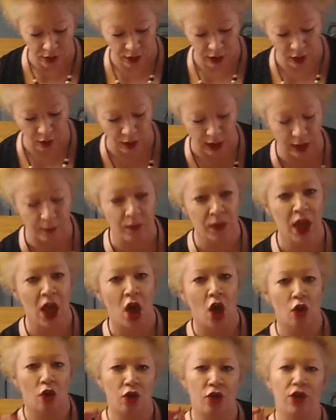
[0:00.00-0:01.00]
theory.
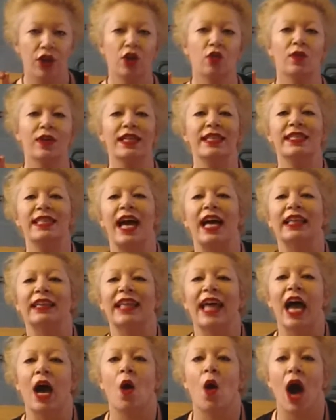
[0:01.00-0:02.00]
Theories
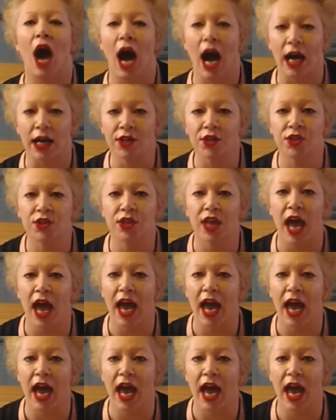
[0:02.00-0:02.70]
allow us